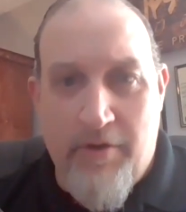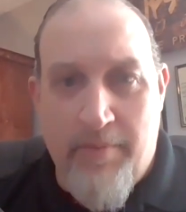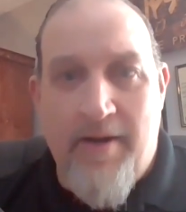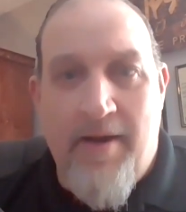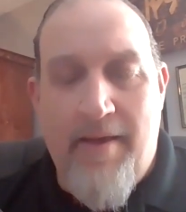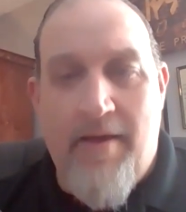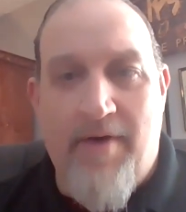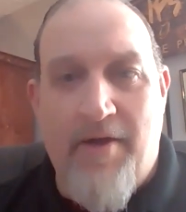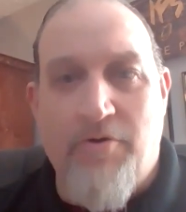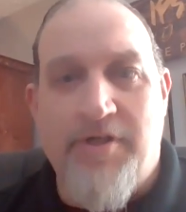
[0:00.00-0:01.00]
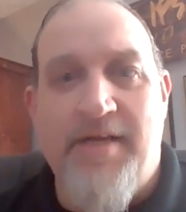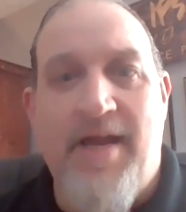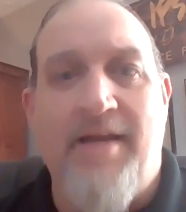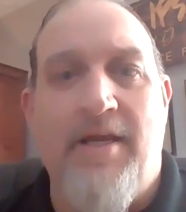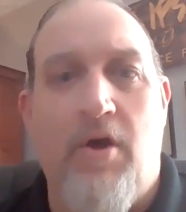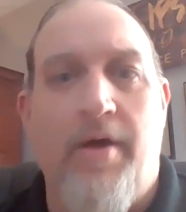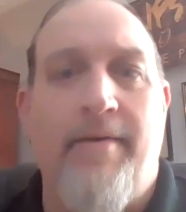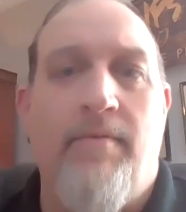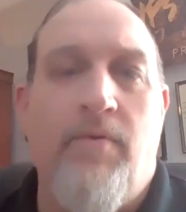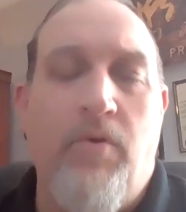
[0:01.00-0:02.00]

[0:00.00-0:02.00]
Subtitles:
little bit of understanding on